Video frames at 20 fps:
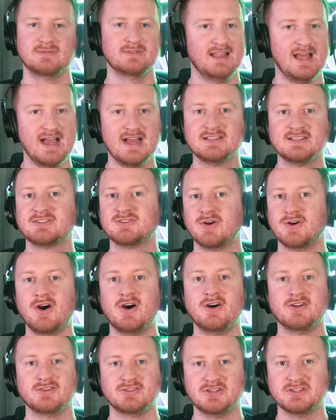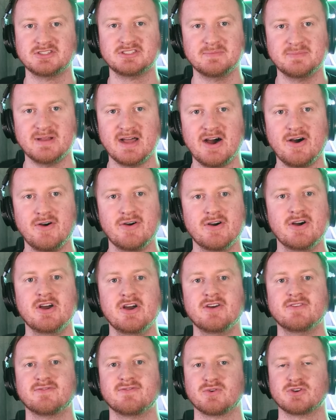last call just about
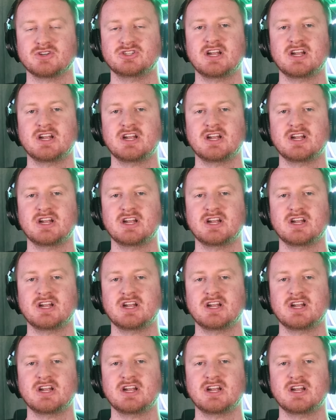for